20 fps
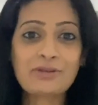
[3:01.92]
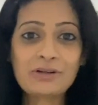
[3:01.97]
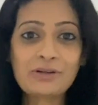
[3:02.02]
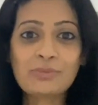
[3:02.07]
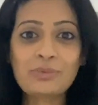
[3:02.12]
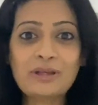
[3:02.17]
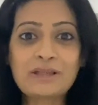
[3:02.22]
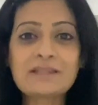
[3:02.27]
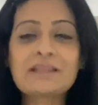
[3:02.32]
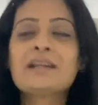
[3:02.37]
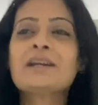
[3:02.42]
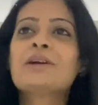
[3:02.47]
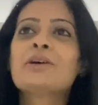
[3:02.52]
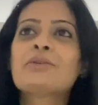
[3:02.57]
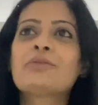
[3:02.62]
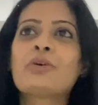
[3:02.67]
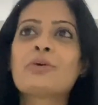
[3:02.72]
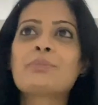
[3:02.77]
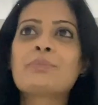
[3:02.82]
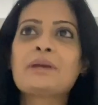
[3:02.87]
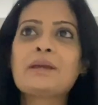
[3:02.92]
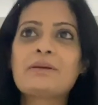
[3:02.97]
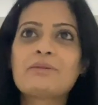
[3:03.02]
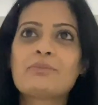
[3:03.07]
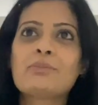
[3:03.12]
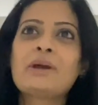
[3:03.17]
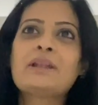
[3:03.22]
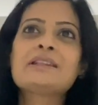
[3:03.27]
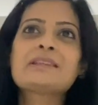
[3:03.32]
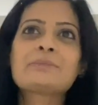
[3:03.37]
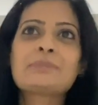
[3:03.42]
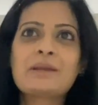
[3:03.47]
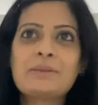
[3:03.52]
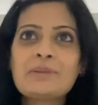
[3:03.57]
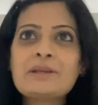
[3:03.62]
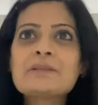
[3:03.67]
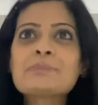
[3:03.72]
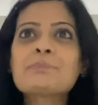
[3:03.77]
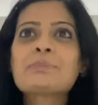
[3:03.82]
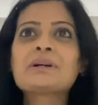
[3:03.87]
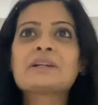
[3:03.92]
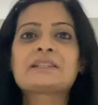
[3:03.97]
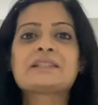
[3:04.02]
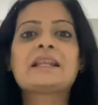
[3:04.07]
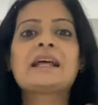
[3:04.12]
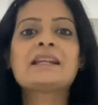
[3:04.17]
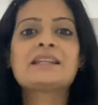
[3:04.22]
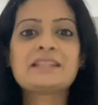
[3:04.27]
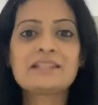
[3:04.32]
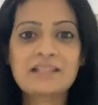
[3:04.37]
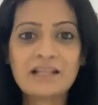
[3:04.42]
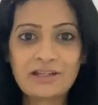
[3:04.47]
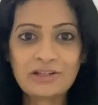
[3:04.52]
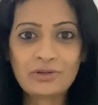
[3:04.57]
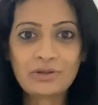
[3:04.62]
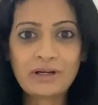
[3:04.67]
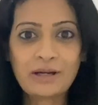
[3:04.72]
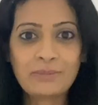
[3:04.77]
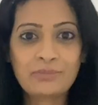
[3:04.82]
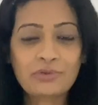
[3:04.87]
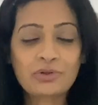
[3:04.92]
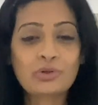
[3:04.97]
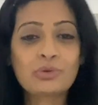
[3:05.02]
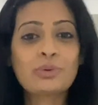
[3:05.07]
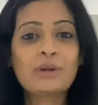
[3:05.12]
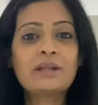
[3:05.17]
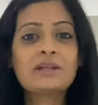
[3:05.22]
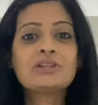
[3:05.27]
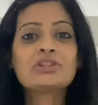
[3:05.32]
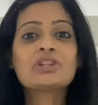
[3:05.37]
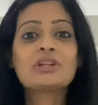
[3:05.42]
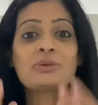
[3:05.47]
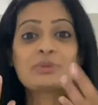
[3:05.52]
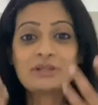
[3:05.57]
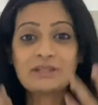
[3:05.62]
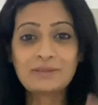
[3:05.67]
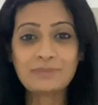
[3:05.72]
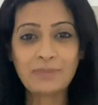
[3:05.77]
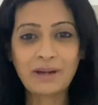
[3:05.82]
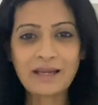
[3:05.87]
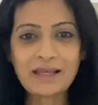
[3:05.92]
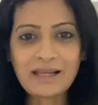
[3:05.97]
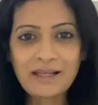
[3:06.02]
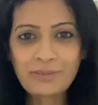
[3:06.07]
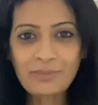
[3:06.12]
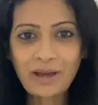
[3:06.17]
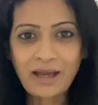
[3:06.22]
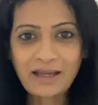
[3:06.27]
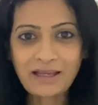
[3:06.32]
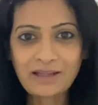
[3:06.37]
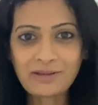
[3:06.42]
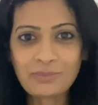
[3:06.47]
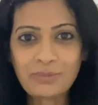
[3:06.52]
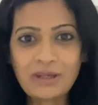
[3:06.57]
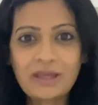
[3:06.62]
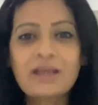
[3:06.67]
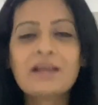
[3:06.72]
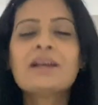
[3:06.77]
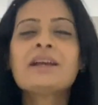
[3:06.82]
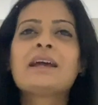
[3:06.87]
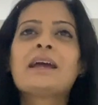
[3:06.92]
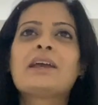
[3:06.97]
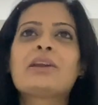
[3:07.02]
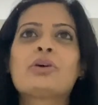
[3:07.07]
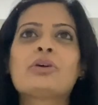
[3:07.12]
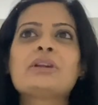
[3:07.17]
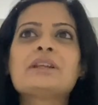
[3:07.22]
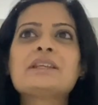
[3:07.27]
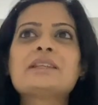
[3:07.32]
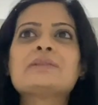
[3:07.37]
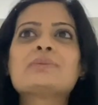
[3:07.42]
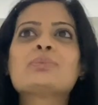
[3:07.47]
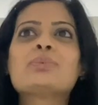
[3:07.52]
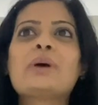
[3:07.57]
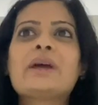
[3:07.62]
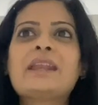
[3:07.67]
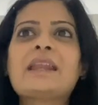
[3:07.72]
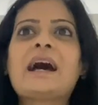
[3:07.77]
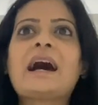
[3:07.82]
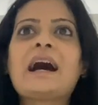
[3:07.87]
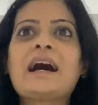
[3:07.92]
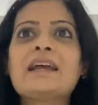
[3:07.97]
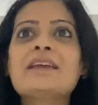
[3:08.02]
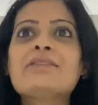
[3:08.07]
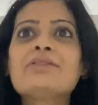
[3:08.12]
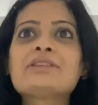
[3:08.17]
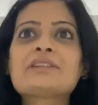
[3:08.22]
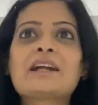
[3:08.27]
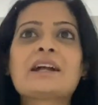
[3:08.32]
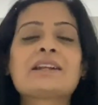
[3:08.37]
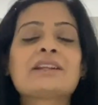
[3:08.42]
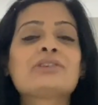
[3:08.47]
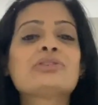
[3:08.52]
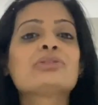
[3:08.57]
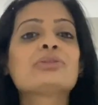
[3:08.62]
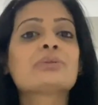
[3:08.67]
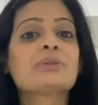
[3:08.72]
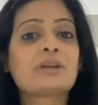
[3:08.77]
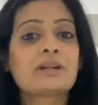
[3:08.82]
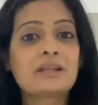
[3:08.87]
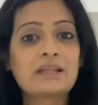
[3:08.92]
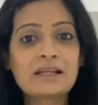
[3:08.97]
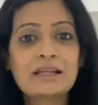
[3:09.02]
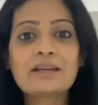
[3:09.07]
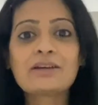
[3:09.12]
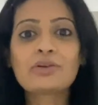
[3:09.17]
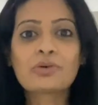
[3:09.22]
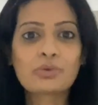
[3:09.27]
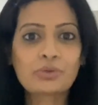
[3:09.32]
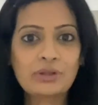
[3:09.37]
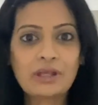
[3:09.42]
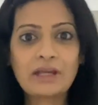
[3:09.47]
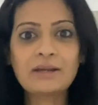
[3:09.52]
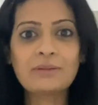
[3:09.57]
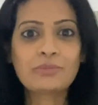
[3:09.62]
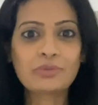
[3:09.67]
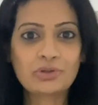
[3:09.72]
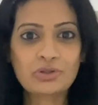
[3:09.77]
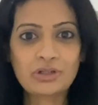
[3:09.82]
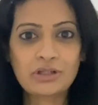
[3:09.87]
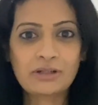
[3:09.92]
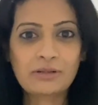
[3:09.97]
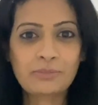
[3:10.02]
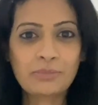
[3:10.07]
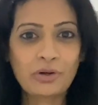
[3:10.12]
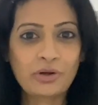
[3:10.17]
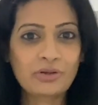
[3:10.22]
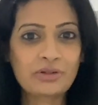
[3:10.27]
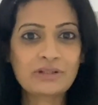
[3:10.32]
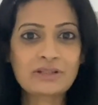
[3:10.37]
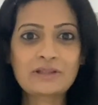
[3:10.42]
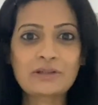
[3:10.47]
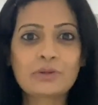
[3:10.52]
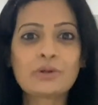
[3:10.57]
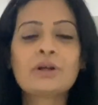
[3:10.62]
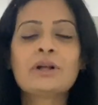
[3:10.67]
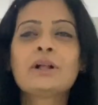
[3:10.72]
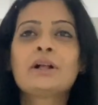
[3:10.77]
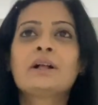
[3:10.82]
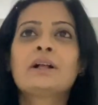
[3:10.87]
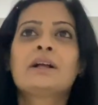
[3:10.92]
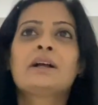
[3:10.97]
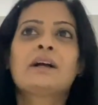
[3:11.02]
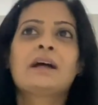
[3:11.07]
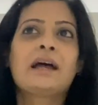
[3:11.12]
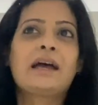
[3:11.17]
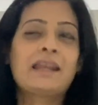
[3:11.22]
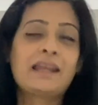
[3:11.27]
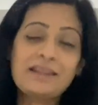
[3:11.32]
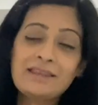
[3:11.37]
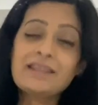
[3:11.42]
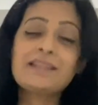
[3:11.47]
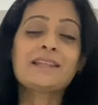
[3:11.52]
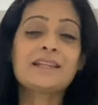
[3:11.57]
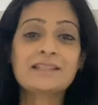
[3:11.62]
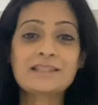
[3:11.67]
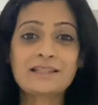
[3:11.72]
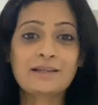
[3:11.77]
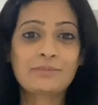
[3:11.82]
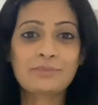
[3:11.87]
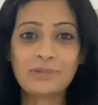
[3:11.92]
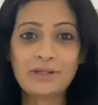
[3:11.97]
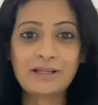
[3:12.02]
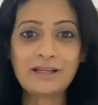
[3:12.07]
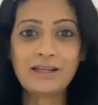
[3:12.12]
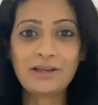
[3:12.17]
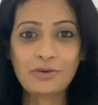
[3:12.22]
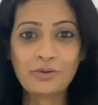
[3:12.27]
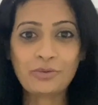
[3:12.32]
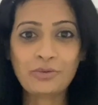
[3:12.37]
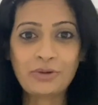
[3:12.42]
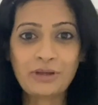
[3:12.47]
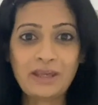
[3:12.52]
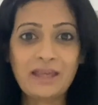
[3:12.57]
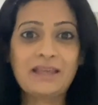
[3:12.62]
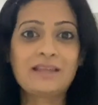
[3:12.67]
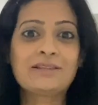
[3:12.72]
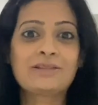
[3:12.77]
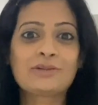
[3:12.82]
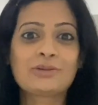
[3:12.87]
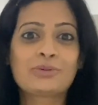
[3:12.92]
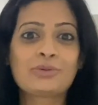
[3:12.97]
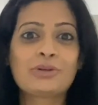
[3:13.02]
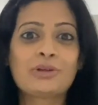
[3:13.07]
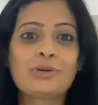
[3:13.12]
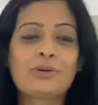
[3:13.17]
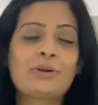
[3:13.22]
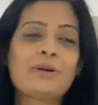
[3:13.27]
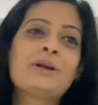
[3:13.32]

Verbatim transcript: weeks for ba- when baby's personality started to come through, and she was smiling back at me, and all is when I started to really grow that emotional bond. So, and I think that's completely okay. So you know,